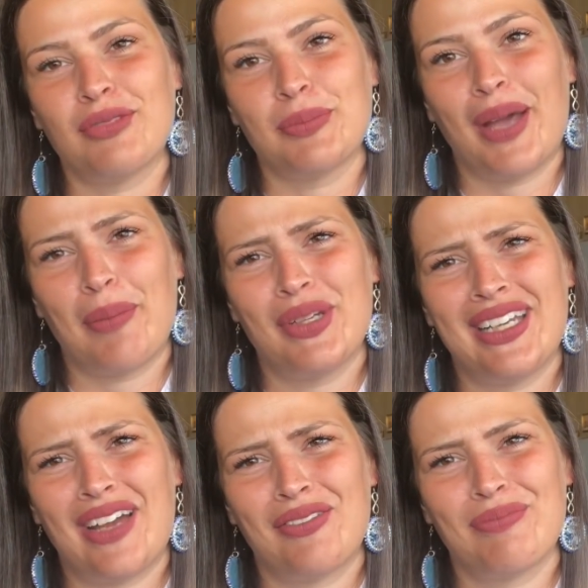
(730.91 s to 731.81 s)
bad,
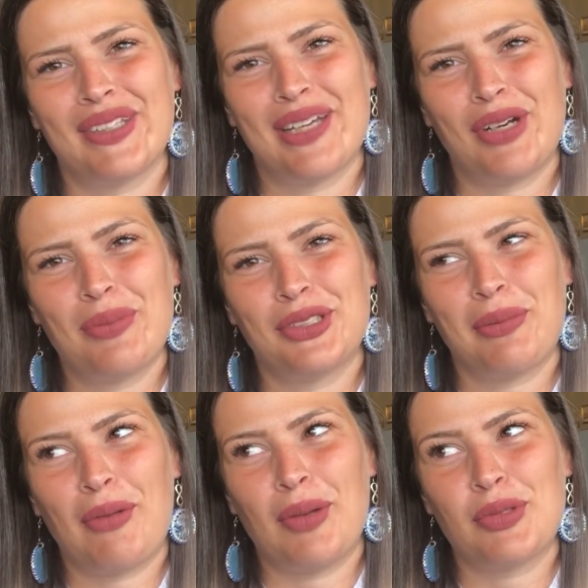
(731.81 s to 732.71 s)
but then when I pulled out
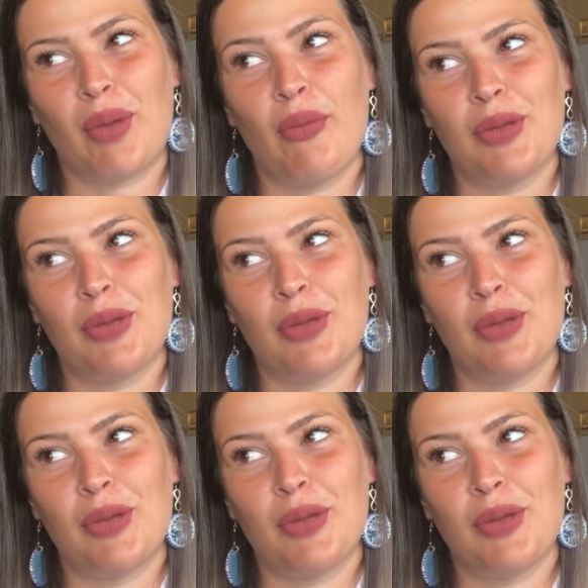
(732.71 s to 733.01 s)
my whips